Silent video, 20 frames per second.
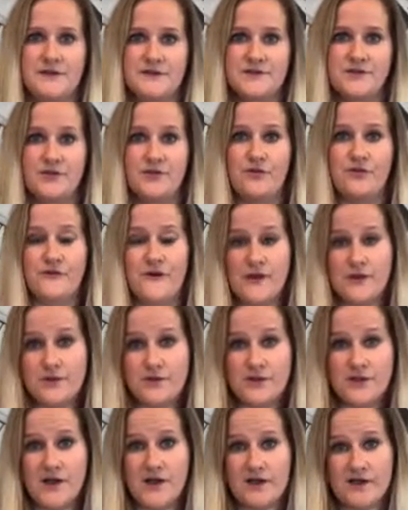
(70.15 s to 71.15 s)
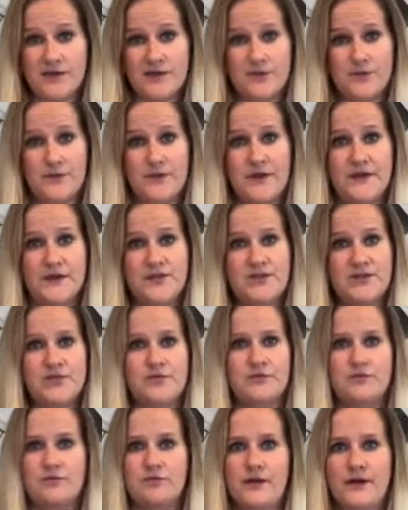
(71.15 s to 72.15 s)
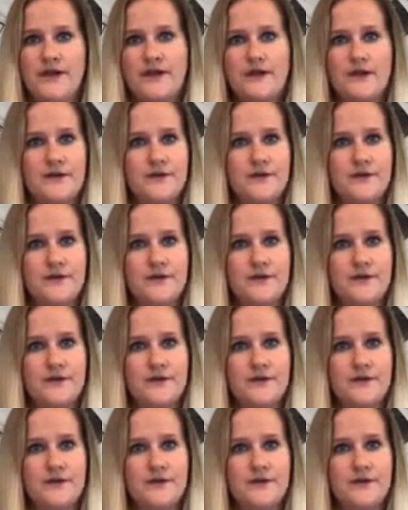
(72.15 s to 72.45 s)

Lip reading: So follow along in your pitch, right